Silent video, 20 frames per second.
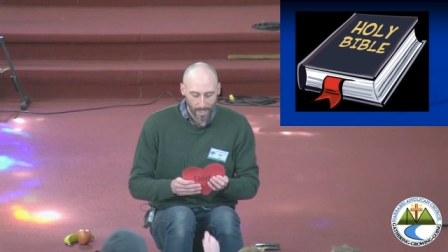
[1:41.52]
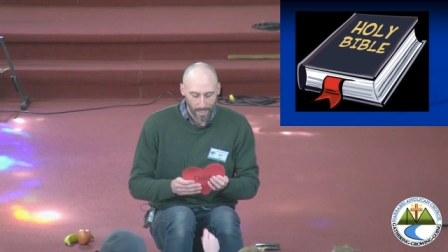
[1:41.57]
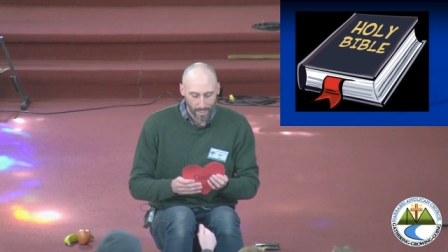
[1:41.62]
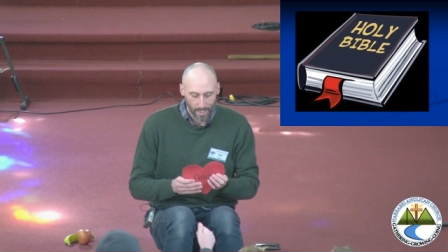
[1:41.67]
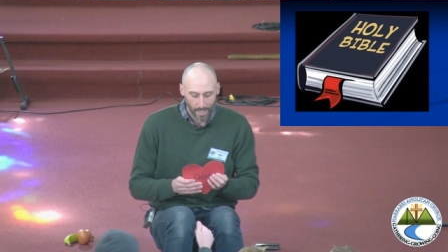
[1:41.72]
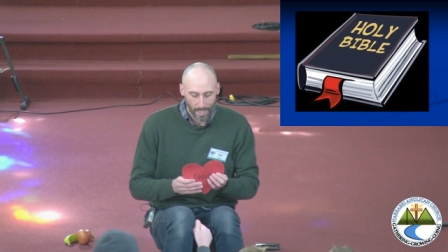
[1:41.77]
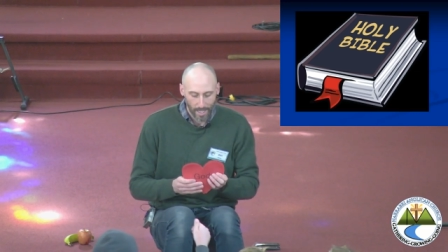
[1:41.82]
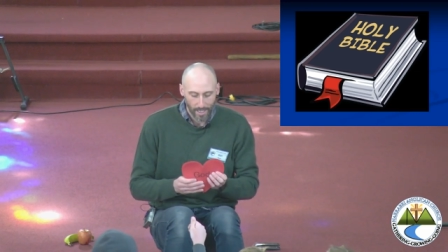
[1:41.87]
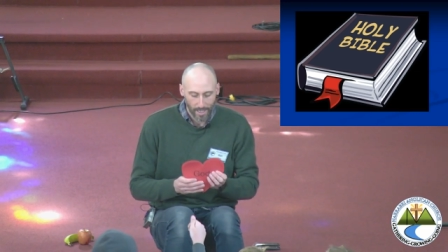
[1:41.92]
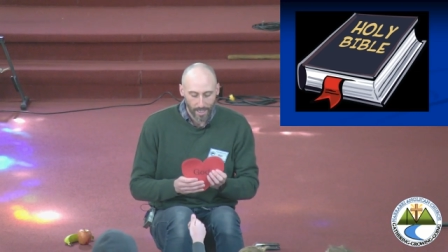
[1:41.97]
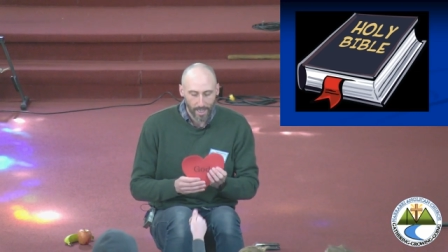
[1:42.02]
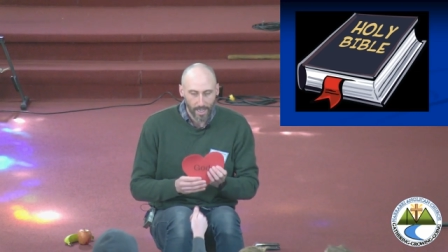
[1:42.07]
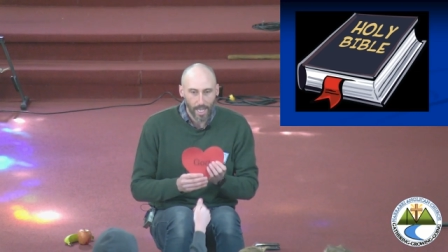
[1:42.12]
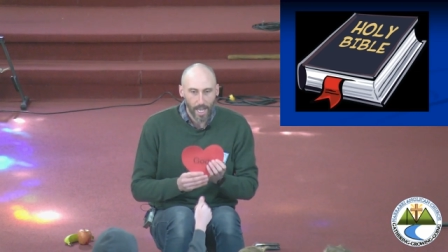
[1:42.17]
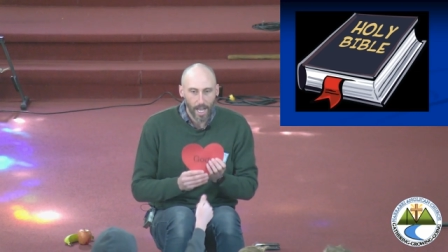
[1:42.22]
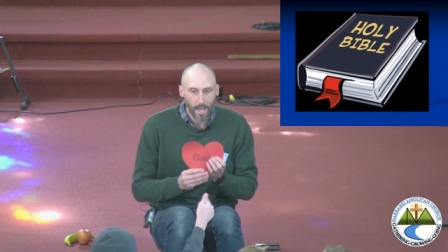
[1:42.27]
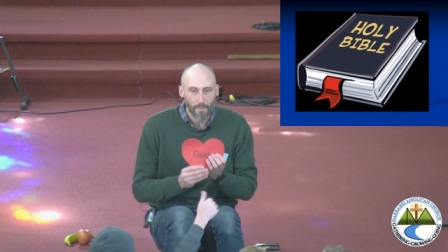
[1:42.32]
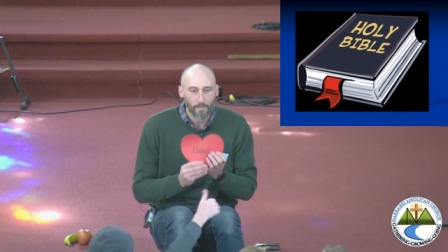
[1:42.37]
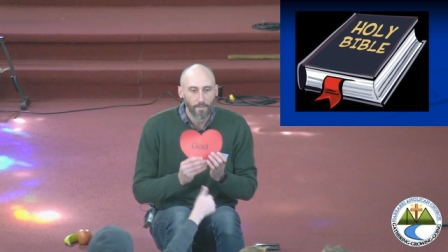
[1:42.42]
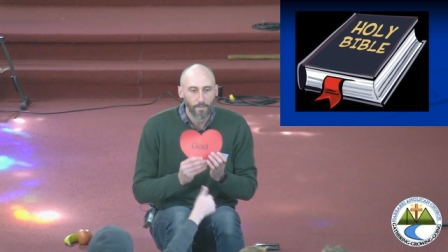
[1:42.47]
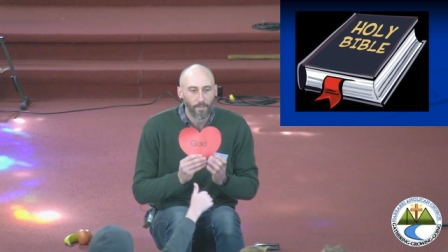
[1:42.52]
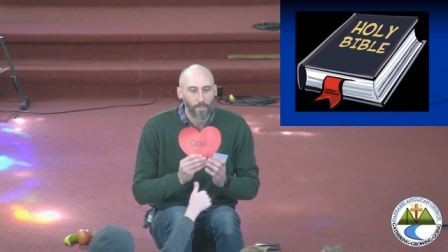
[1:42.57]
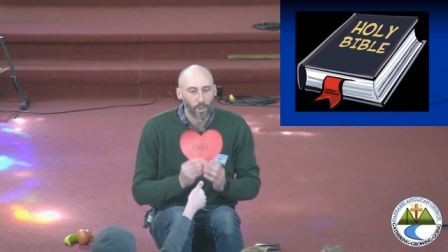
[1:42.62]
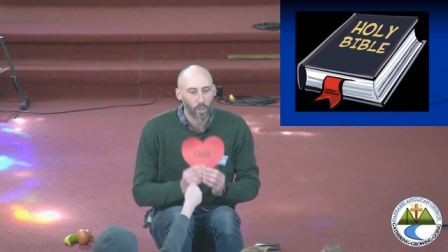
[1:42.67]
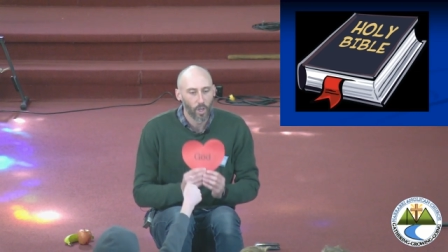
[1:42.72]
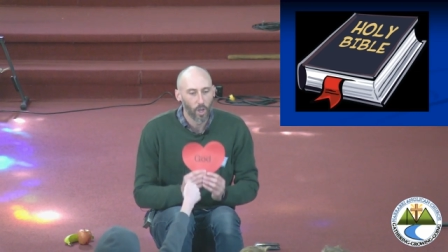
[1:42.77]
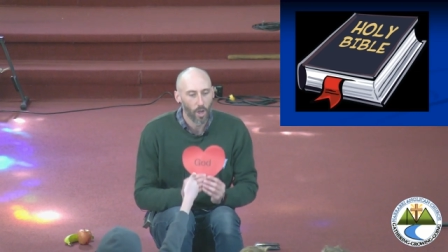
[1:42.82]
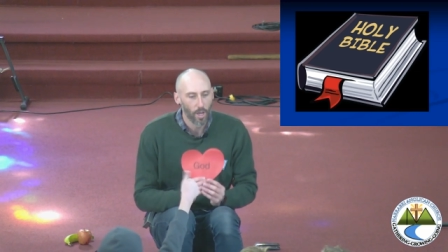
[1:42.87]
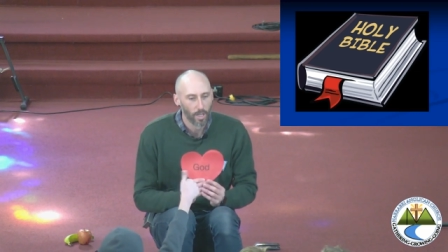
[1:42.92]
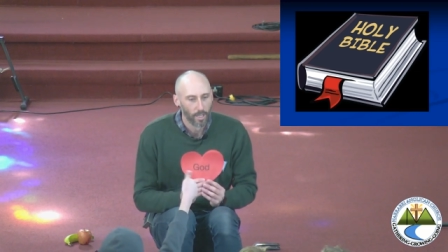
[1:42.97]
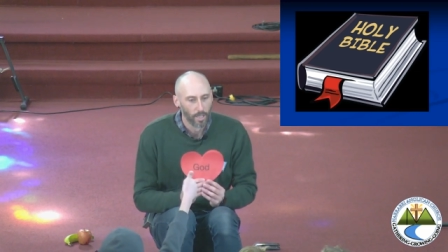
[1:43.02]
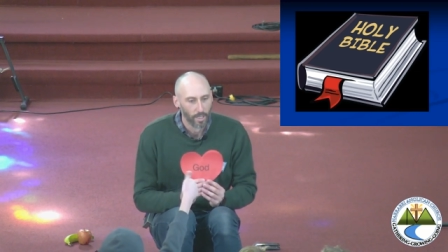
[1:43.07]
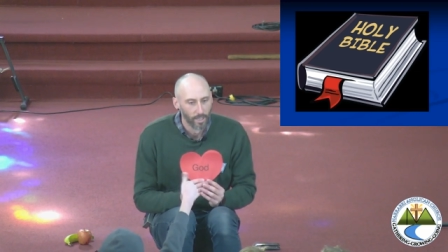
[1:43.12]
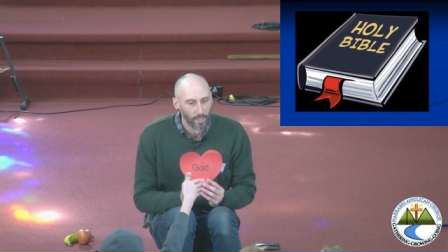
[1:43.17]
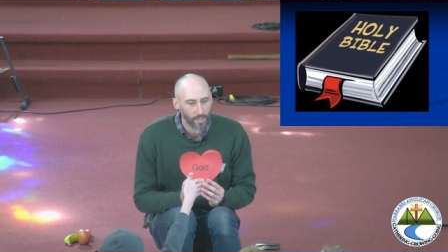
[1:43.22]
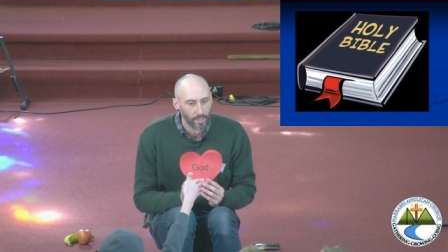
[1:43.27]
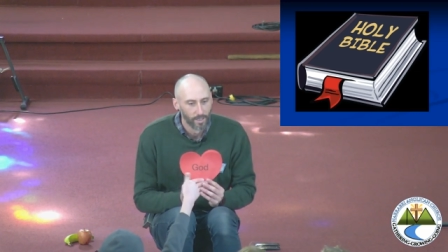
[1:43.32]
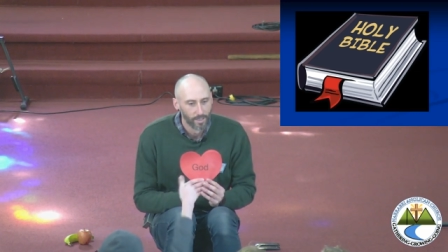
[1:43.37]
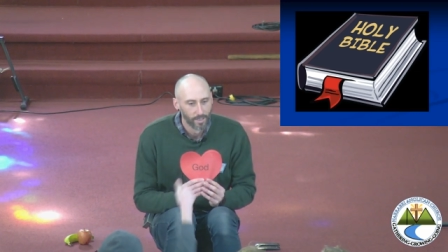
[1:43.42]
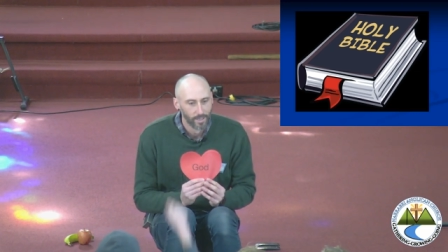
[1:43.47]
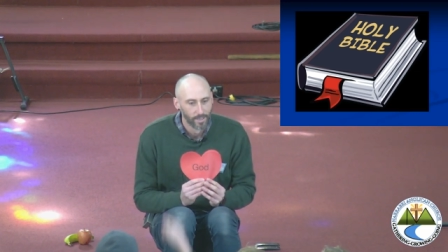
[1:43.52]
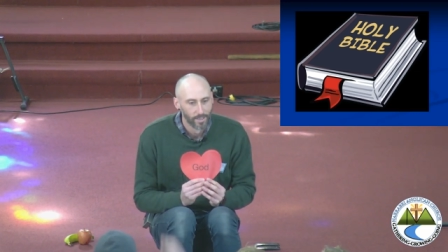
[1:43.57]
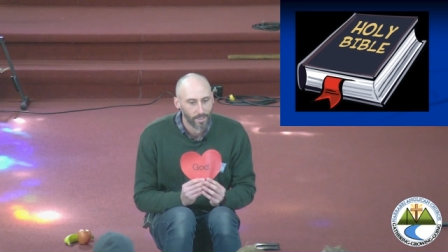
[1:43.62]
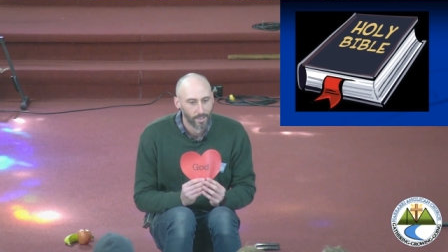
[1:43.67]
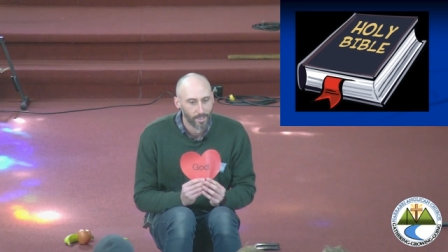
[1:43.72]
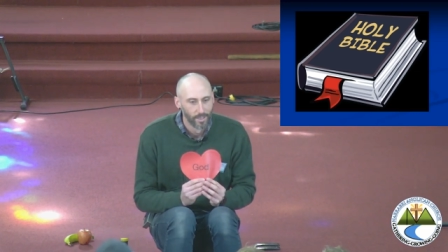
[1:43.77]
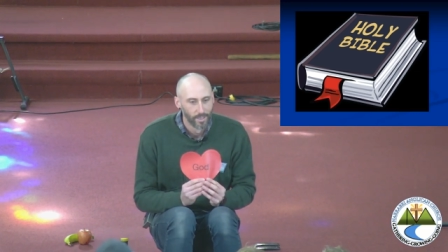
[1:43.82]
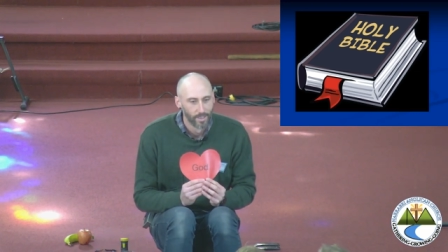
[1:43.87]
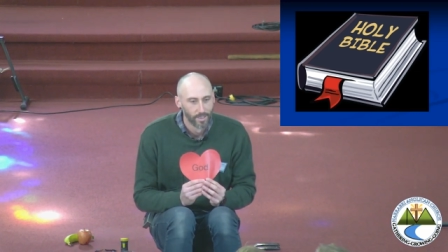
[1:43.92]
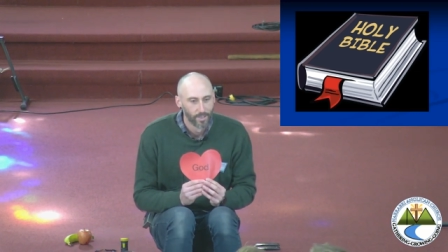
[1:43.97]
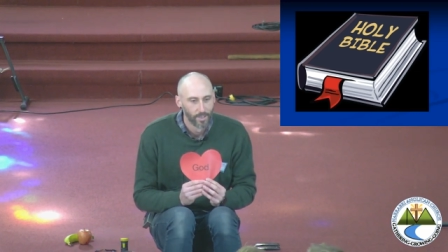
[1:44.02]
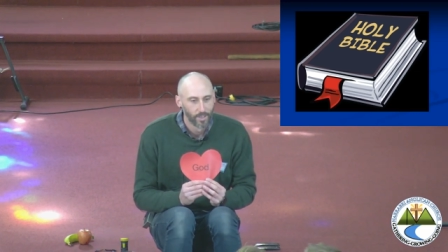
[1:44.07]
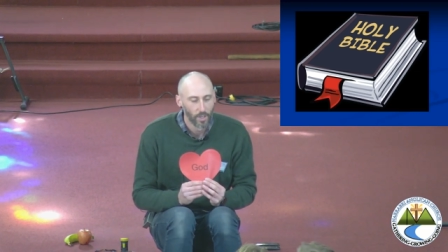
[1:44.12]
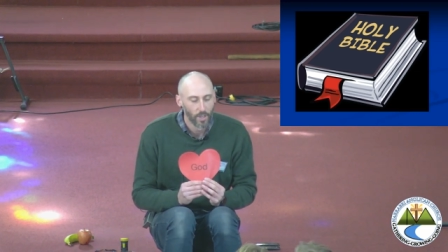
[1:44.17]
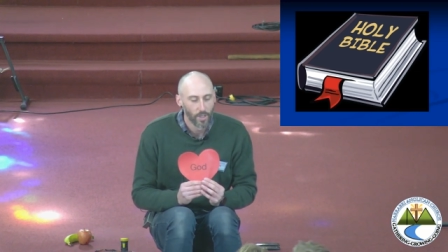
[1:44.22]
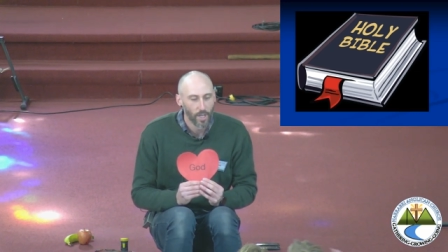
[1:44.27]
a love for God? So